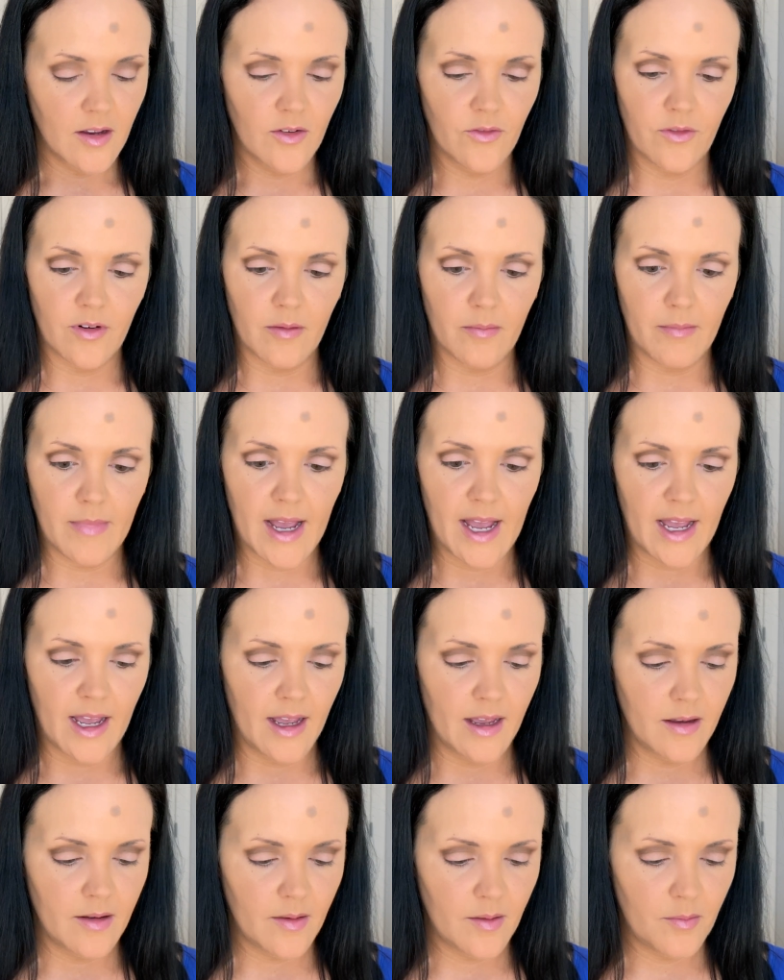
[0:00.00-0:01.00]
from my
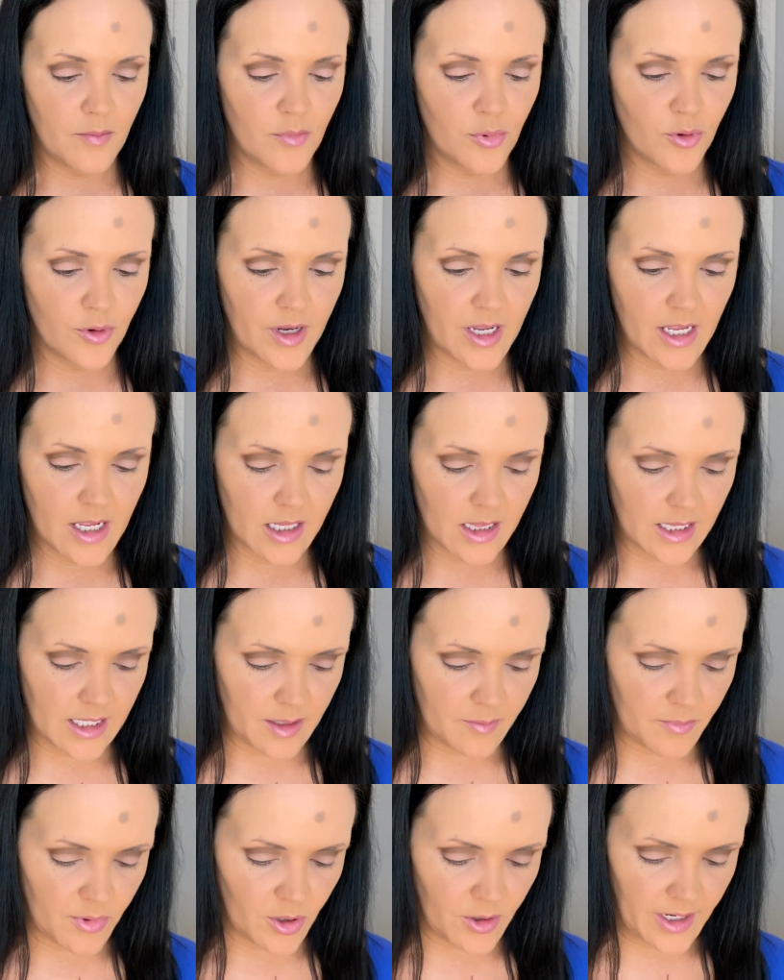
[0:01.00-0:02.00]

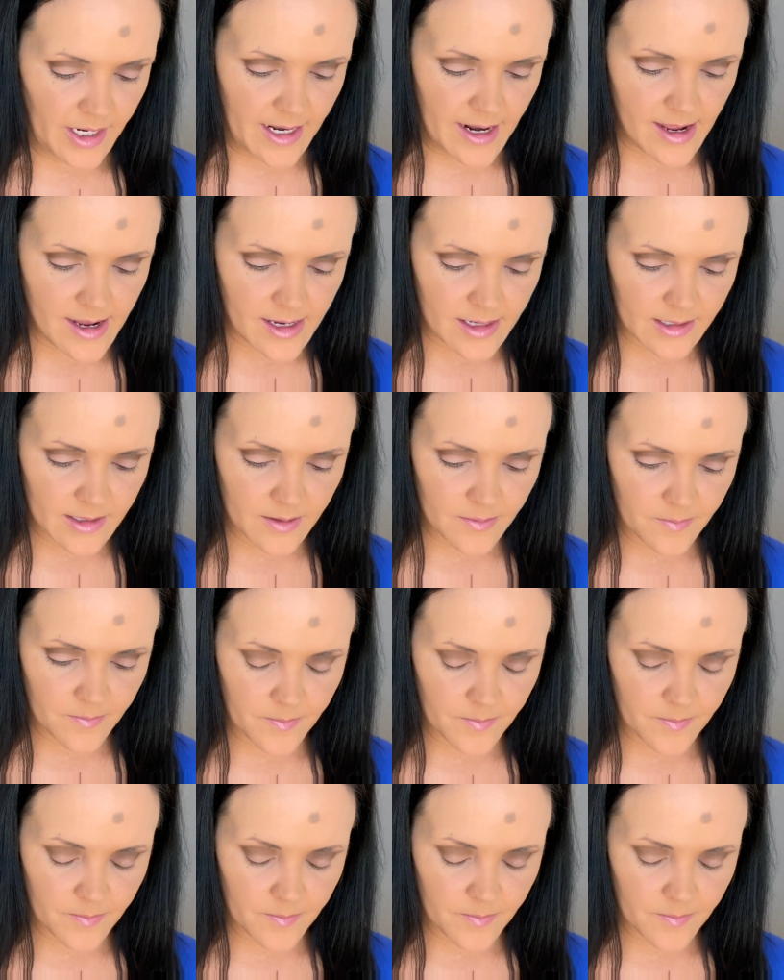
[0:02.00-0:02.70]
pre-clean beauty days,